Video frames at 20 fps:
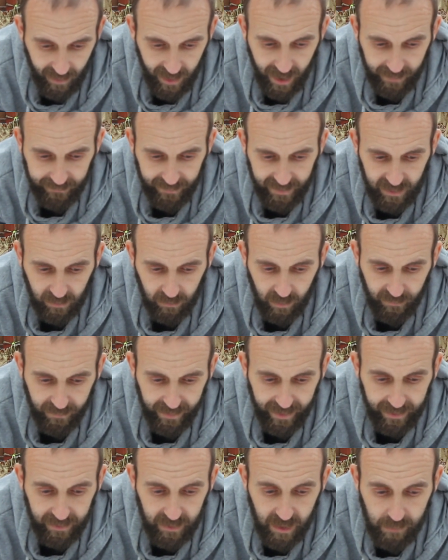and they go over
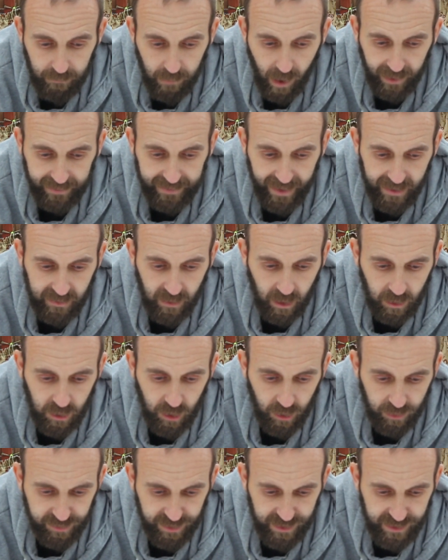there. But again, a
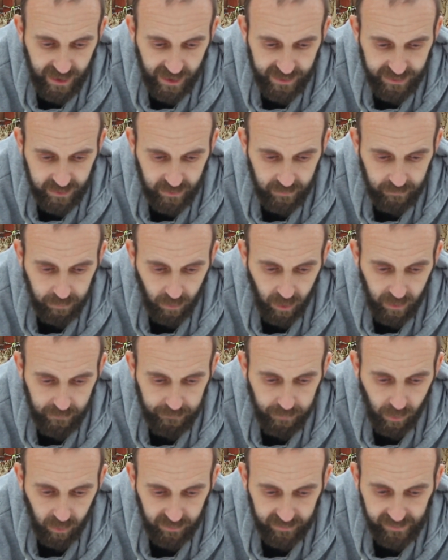good suggestion by
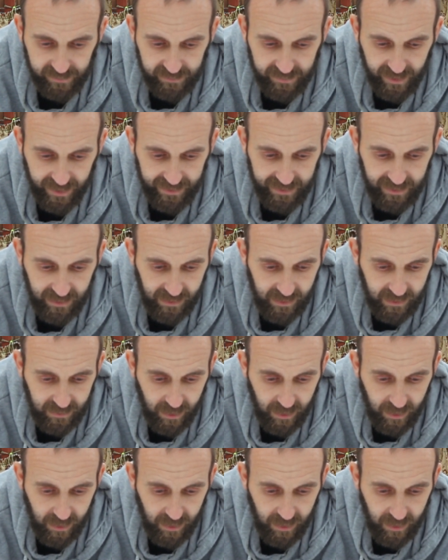Bogdan D.